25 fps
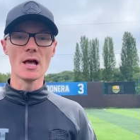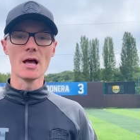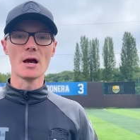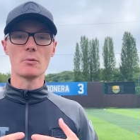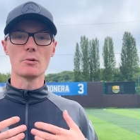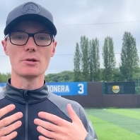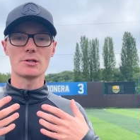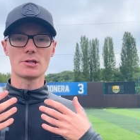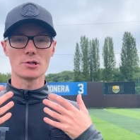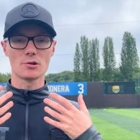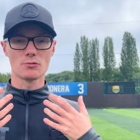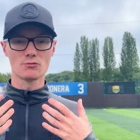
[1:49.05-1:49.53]

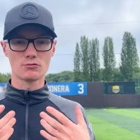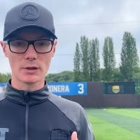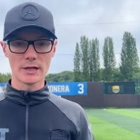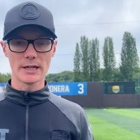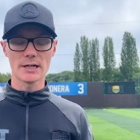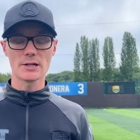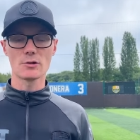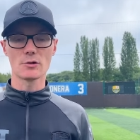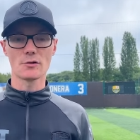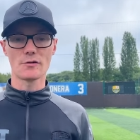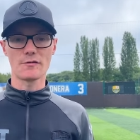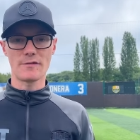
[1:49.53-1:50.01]
which is a
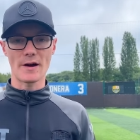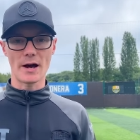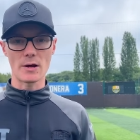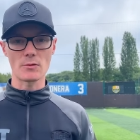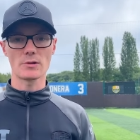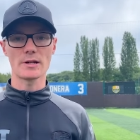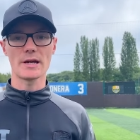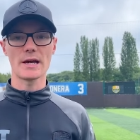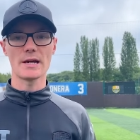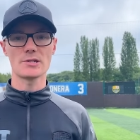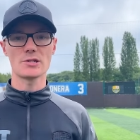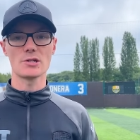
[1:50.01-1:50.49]
really good
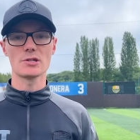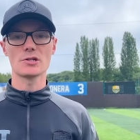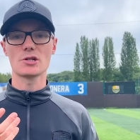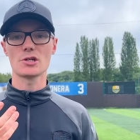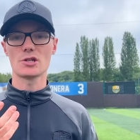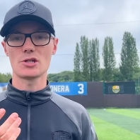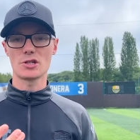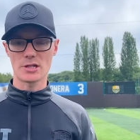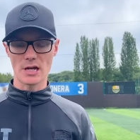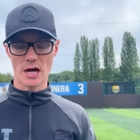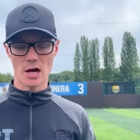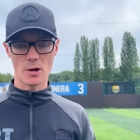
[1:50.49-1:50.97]
foundation to
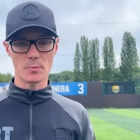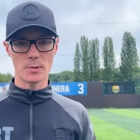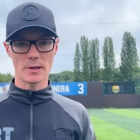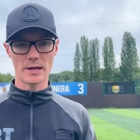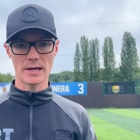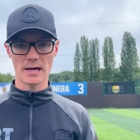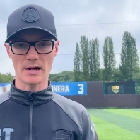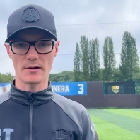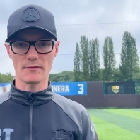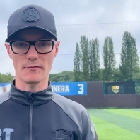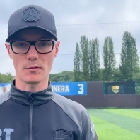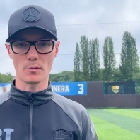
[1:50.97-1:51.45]
start
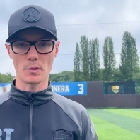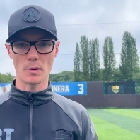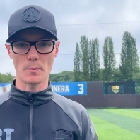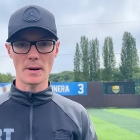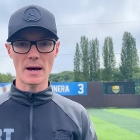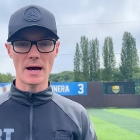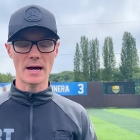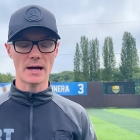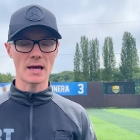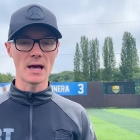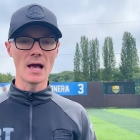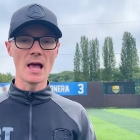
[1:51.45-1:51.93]
playing out from the
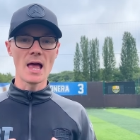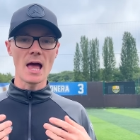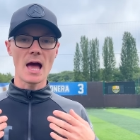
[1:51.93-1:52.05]
back.